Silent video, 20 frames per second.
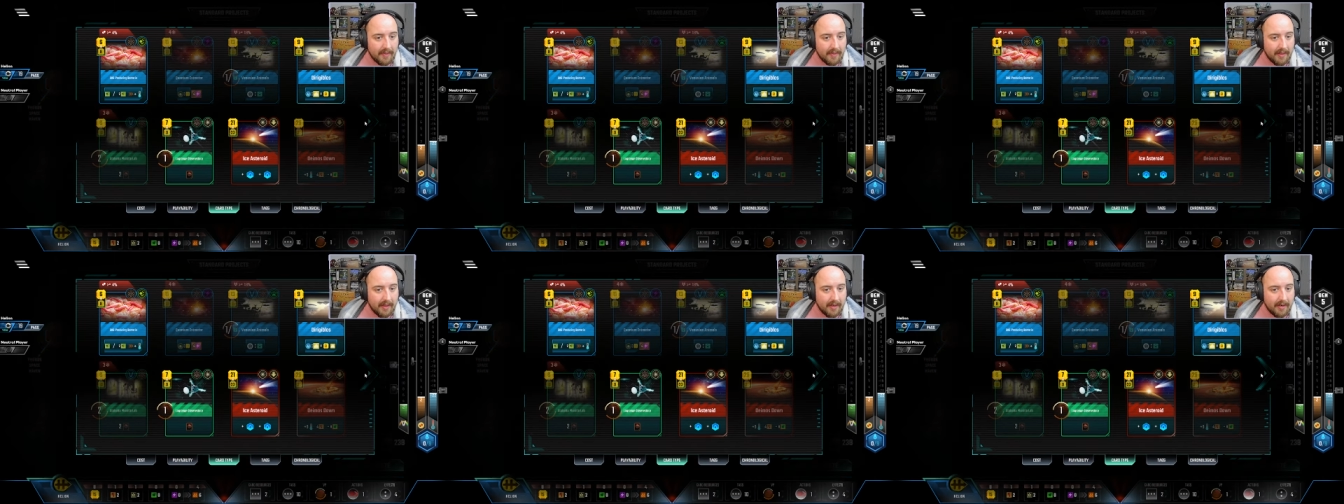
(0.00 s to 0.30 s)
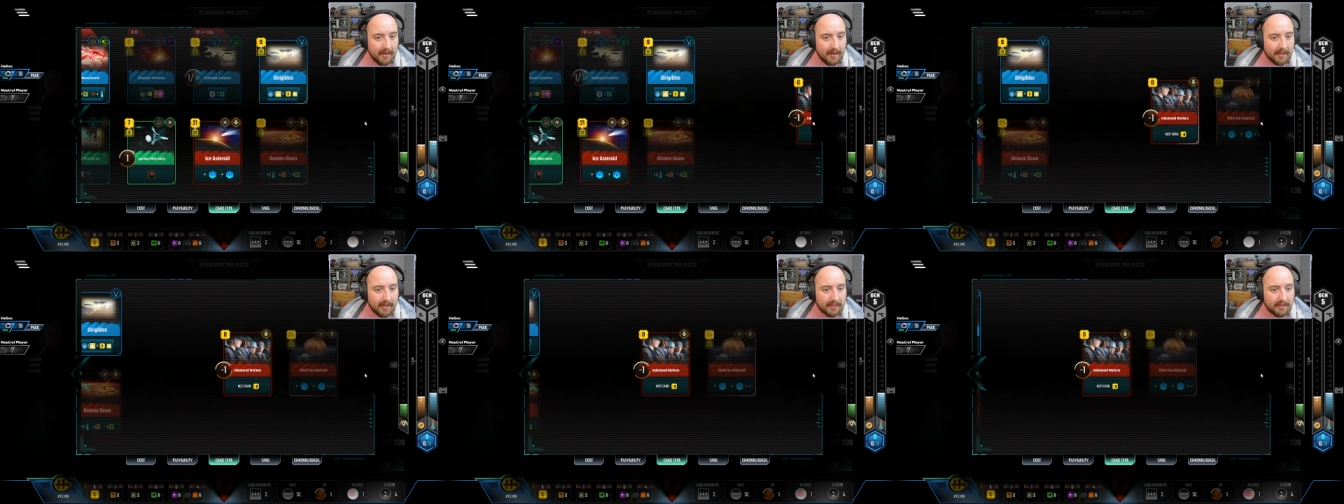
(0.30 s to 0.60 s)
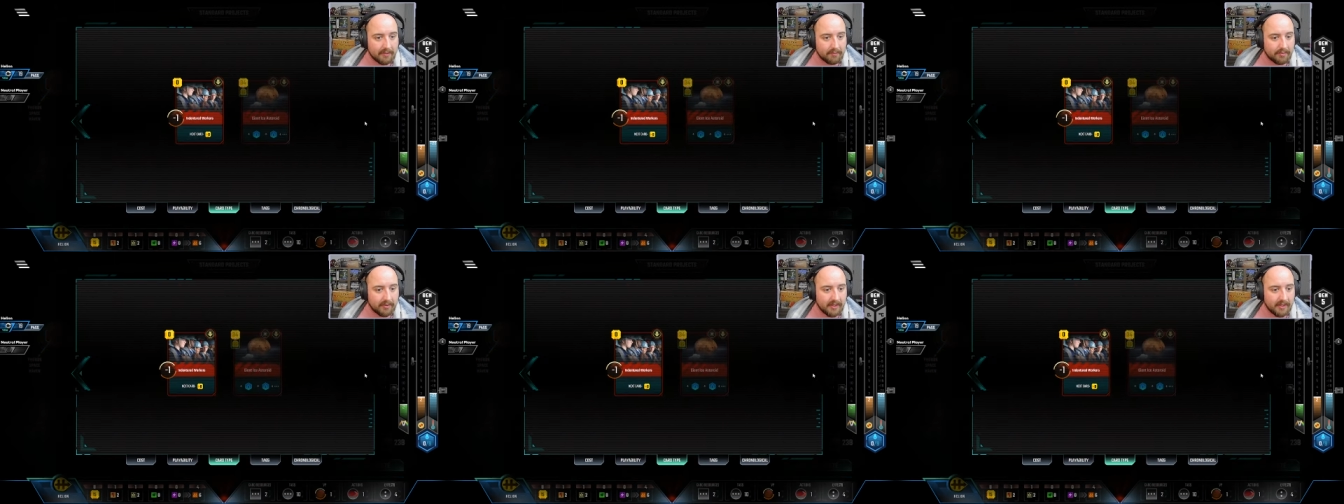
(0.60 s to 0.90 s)
then I
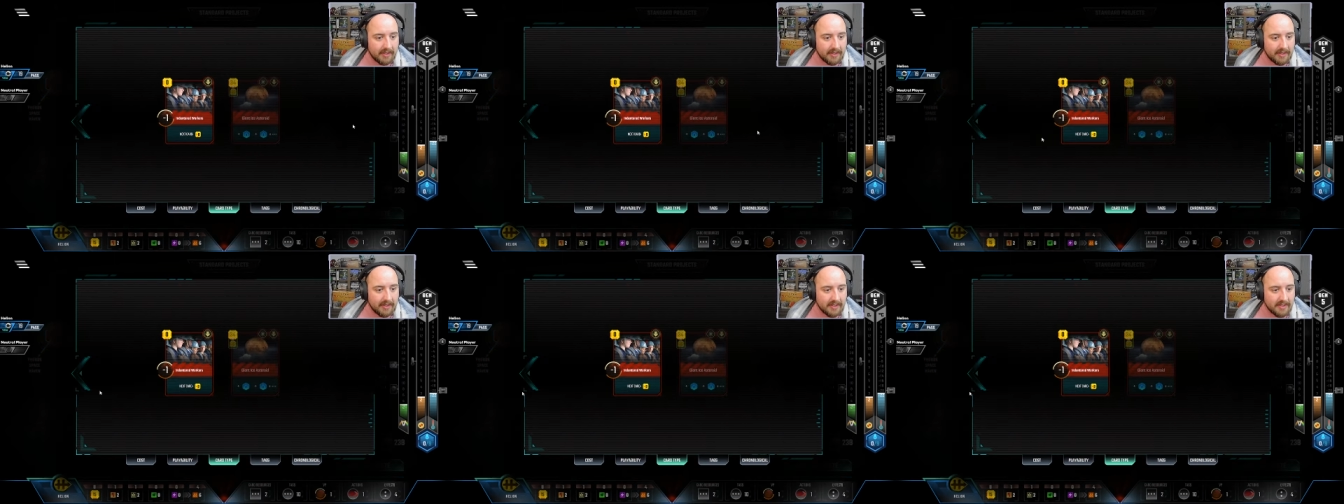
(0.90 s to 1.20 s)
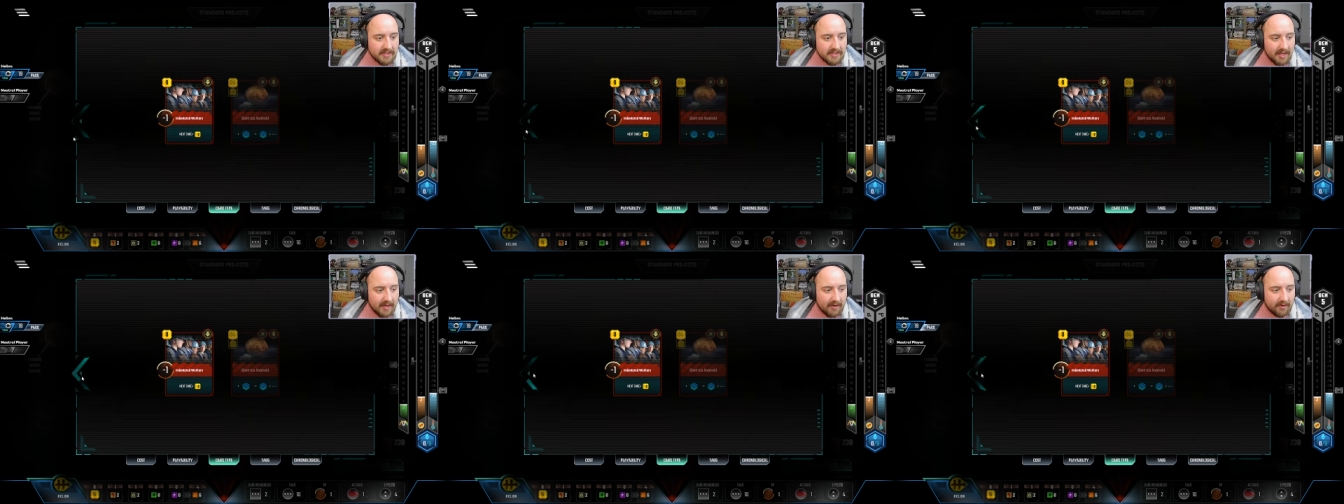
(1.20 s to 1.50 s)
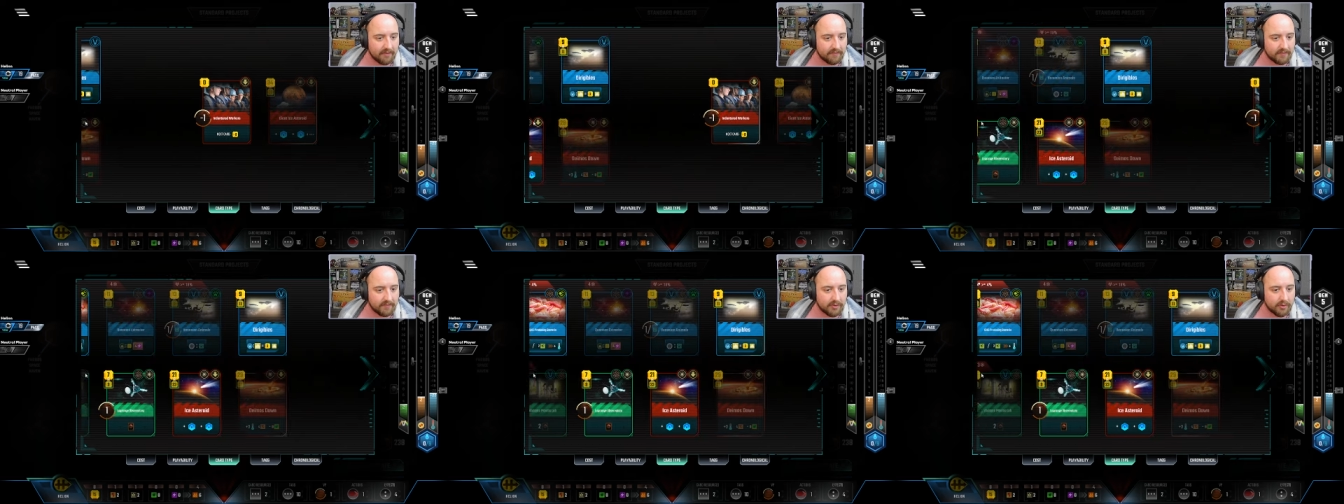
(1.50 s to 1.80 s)
can play things out
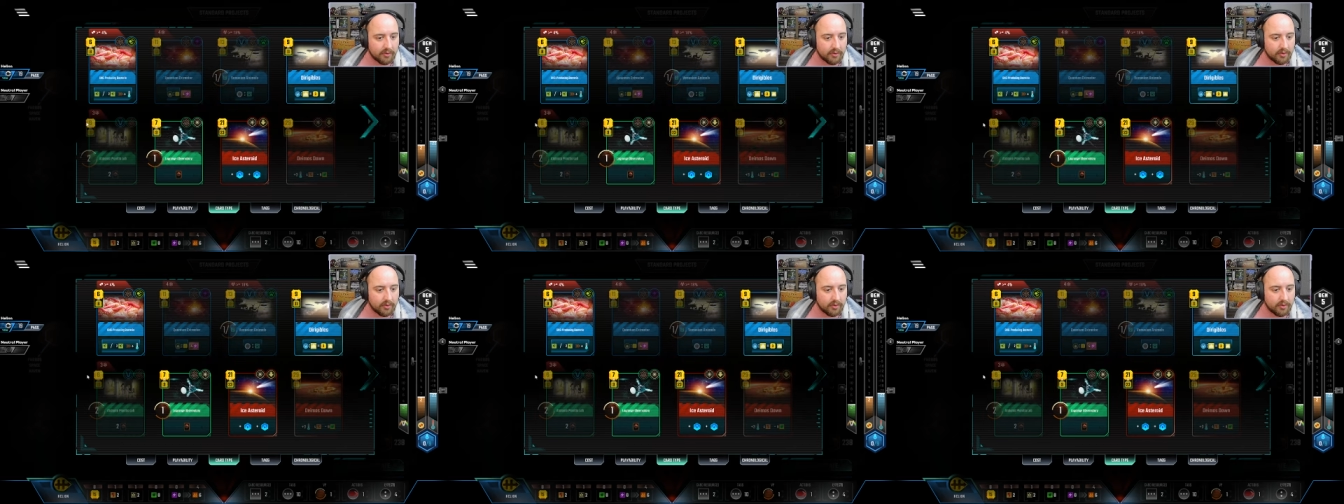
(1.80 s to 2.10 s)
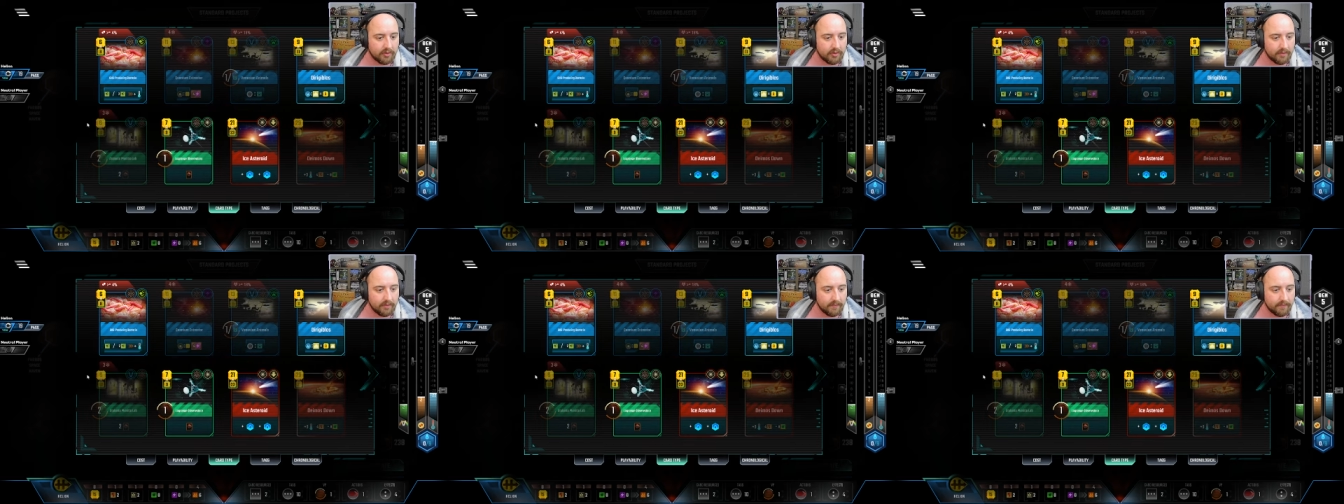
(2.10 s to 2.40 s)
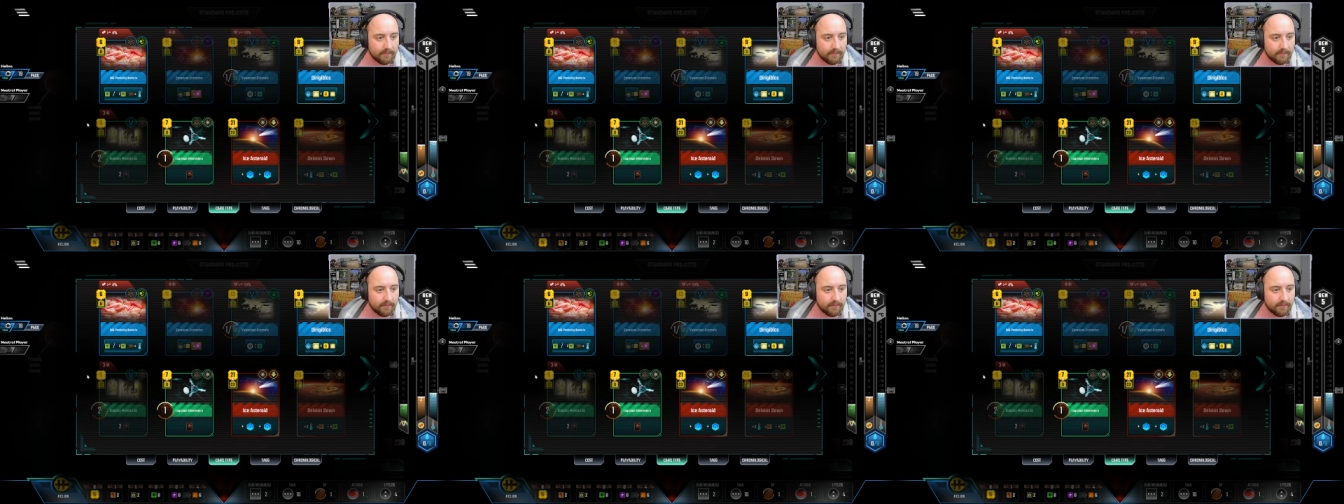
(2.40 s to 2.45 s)
of turn.